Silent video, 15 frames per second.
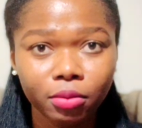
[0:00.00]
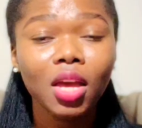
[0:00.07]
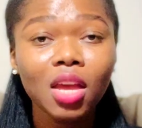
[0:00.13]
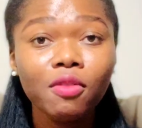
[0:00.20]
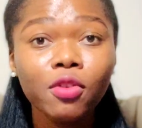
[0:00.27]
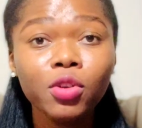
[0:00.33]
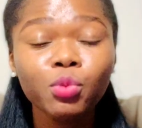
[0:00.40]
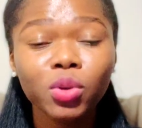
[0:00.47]

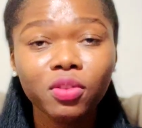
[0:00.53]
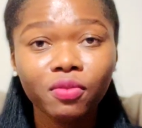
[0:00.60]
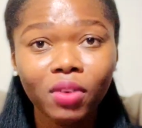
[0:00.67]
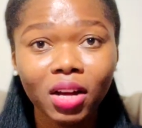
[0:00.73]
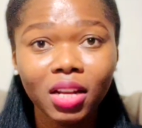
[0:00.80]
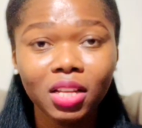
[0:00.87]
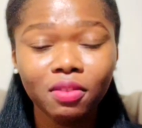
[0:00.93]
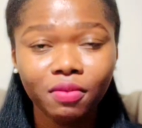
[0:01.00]
Even with
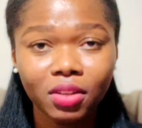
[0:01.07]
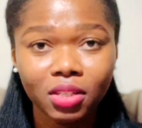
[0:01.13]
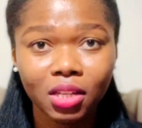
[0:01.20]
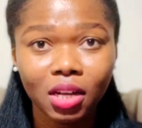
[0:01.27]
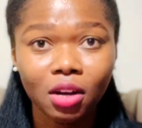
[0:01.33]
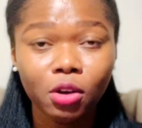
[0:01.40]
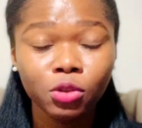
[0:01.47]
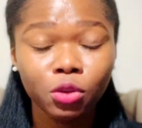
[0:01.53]
valid
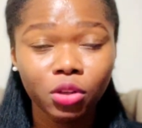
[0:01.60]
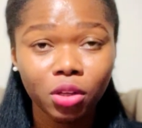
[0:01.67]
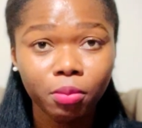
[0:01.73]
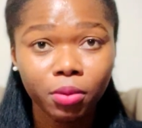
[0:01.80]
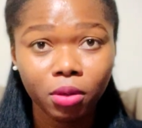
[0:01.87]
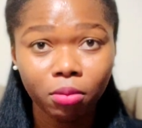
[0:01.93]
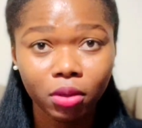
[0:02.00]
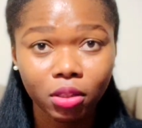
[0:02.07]
visa or study
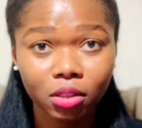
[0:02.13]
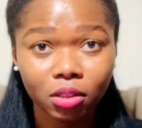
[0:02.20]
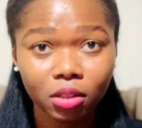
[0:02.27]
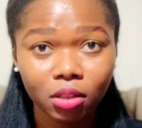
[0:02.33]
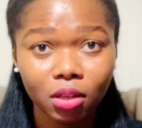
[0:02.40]
permit,